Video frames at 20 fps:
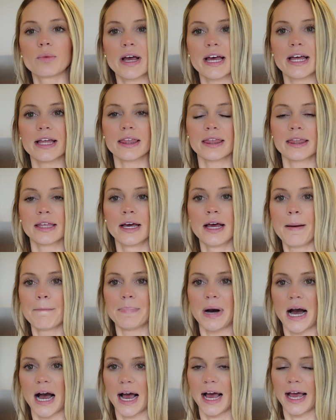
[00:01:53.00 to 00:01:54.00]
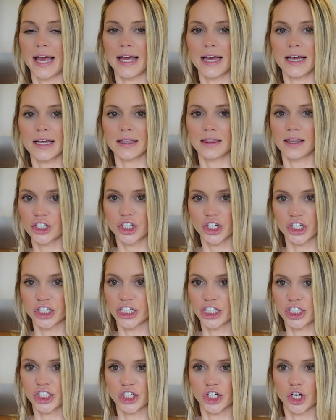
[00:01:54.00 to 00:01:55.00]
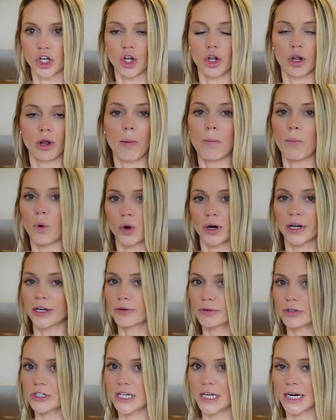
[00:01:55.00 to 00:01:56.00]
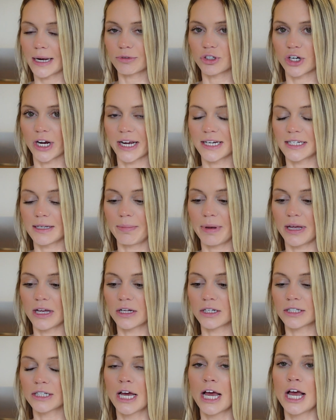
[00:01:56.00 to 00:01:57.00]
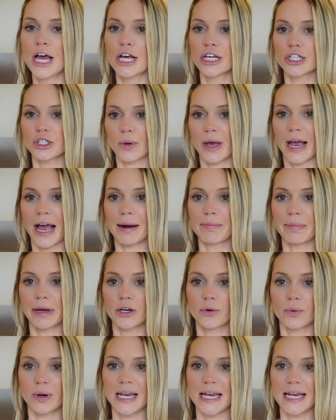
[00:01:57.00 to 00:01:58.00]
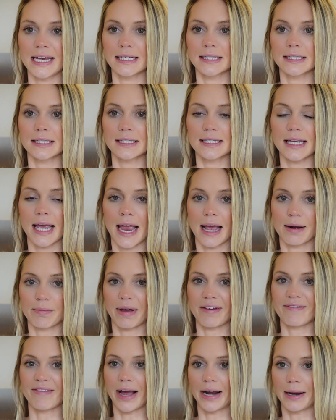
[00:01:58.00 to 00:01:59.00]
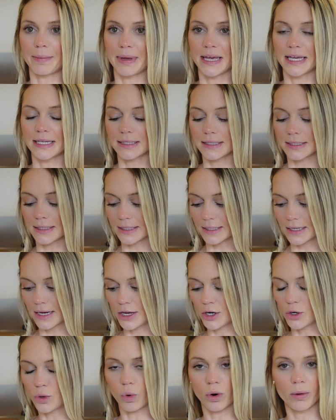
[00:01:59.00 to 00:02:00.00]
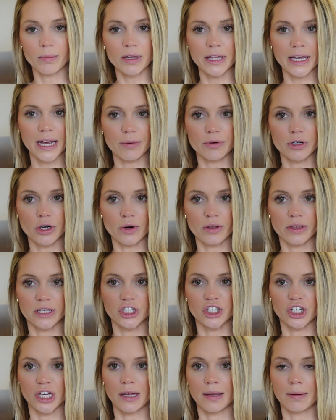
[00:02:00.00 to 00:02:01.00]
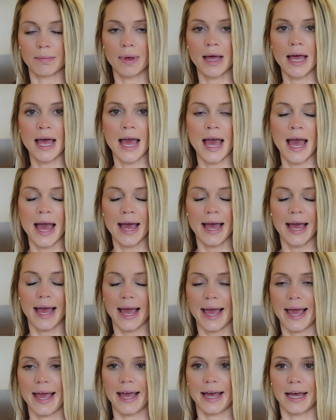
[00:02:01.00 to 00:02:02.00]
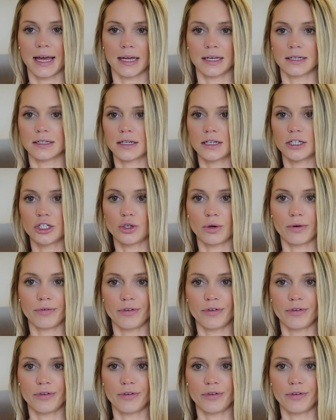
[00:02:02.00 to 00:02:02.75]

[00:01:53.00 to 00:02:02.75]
with my traditional morning routine I'm trying to build. So I had my greens and my vitamins. Normally I would go to the gym and do a